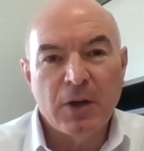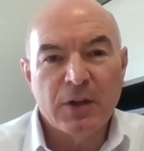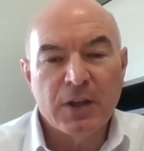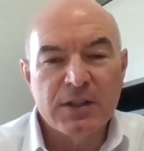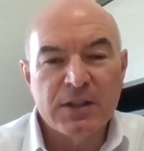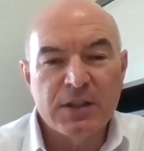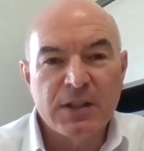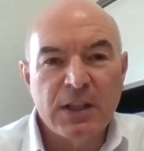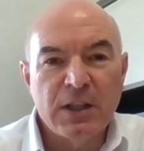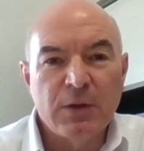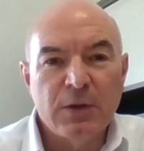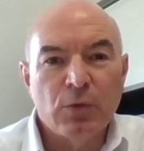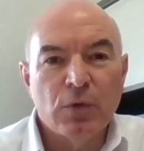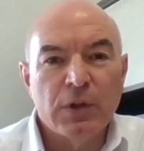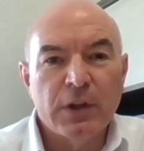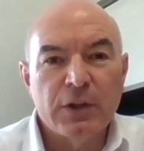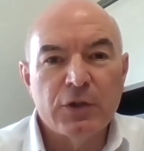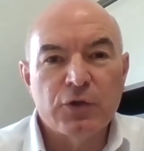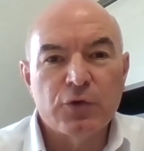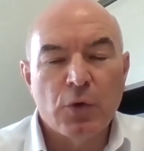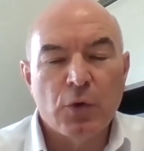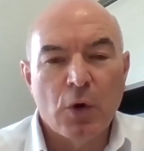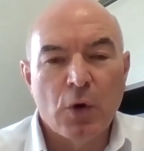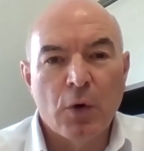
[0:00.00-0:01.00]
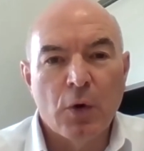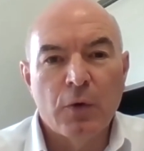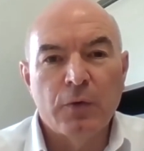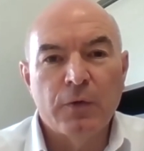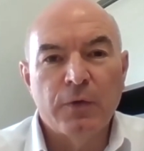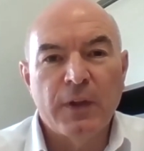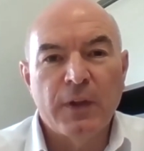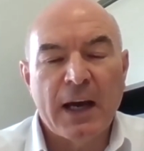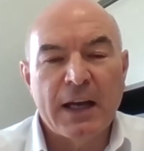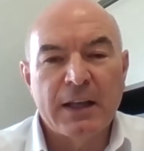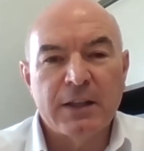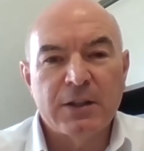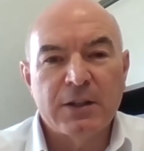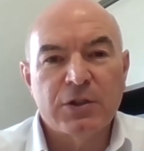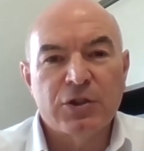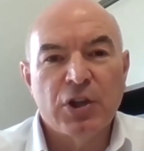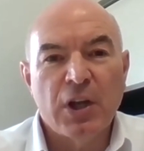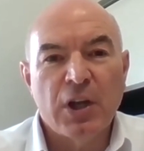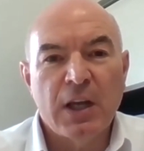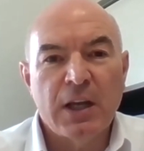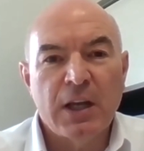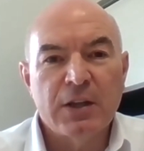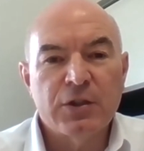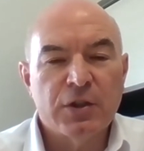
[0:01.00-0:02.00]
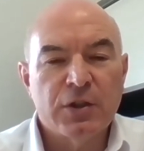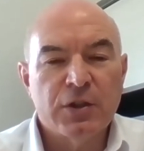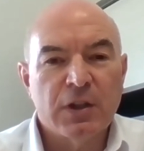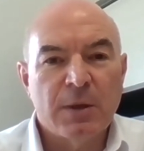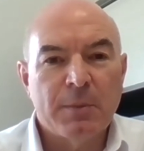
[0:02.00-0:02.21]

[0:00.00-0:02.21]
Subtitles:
because he really drove that change in